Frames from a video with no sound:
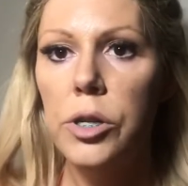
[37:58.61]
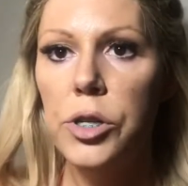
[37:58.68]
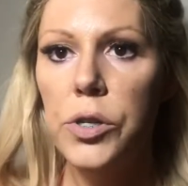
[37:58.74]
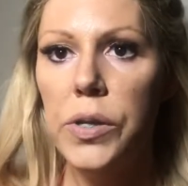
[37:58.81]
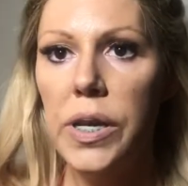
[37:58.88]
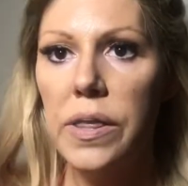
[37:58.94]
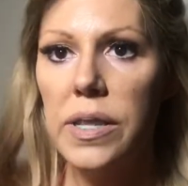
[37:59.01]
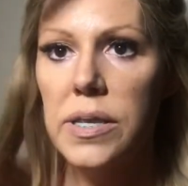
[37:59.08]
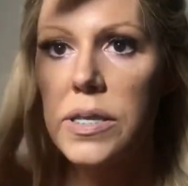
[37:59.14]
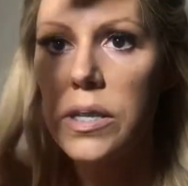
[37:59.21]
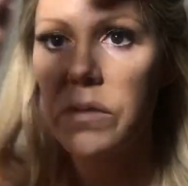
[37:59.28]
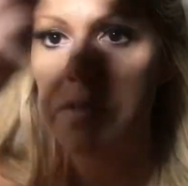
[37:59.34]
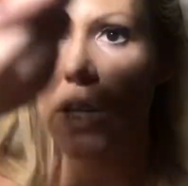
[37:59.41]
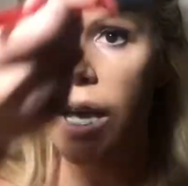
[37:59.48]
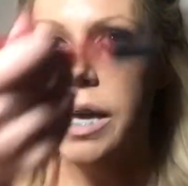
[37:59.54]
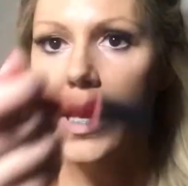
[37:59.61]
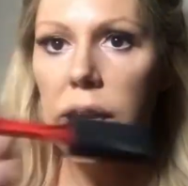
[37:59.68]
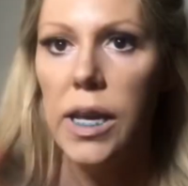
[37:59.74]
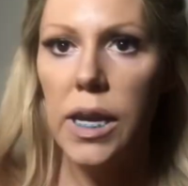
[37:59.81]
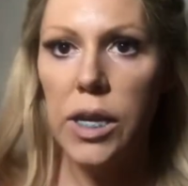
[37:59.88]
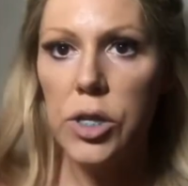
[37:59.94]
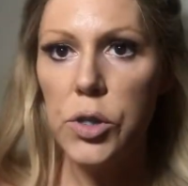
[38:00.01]
to get this stuff
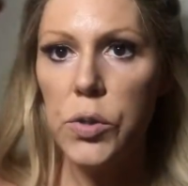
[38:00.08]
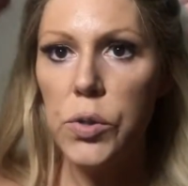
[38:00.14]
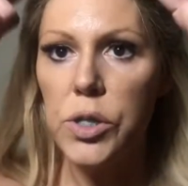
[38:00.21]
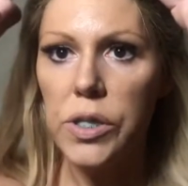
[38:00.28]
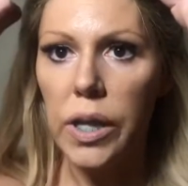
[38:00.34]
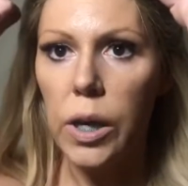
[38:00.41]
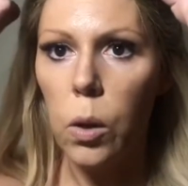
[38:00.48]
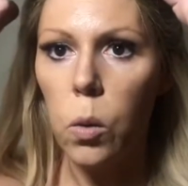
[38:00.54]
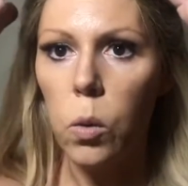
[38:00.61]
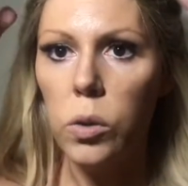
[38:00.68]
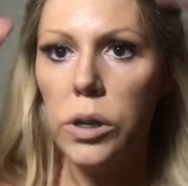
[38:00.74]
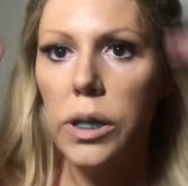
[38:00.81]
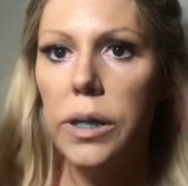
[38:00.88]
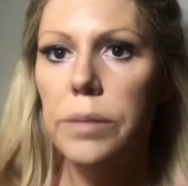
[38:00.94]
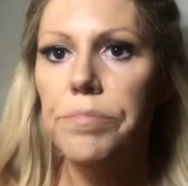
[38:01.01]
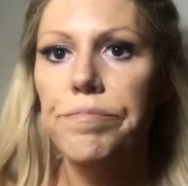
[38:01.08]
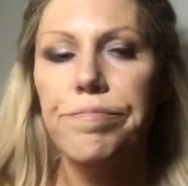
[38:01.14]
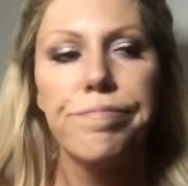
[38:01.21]
tacky and to just like hold it,